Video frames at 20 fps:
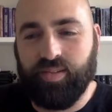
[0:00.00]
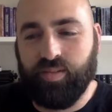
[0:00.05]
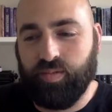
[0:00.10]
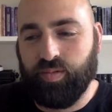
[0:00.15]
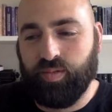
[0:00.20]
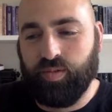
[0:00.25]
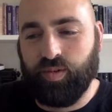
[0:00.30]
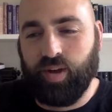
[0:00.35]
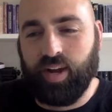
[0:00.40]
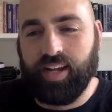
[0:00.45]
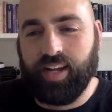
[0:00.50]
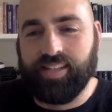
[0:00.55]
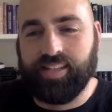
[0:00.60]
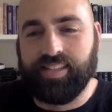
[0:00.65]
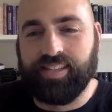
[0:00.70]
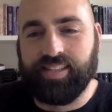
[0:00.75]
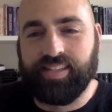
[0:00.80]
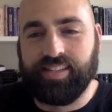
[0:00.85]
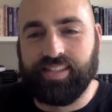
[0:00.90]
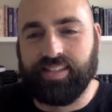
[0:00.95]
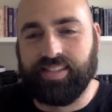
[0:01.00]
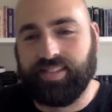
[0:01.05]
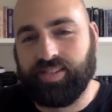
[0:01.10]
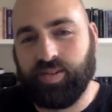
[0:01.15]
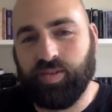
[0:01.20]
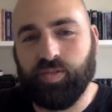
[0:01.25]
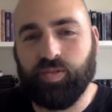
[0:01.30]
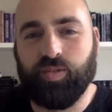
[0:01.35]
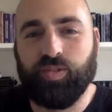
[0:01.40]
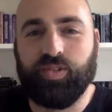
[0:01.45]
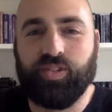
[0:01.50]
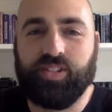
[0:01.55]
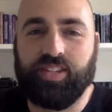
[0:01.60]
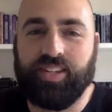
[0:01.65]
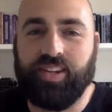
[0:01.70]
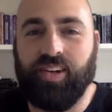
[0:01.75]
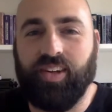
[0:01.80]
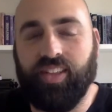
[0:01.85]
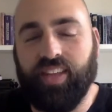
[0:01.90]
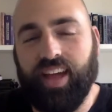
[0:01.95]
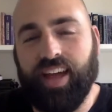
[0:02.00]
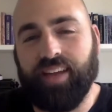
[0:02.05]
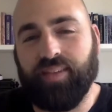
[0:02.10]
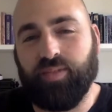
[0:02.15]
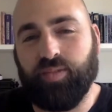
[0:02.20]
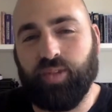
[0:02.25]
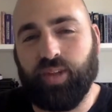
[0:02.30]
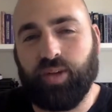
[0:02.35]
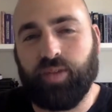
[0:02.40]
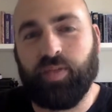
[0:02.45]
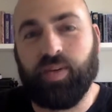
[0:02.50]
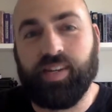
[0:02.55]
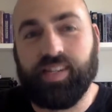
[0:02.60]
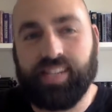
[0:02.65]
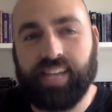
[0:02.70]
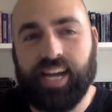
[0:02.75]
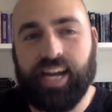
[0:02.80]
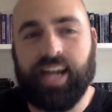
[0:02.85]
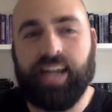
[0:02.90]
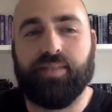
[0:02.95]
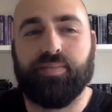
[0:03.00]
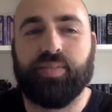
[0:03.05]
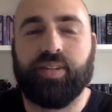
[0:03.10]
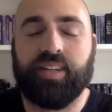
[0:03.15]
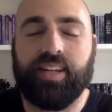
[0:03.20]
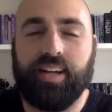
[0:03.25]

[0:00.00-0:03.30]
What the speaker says: grades and schools and all that like one time,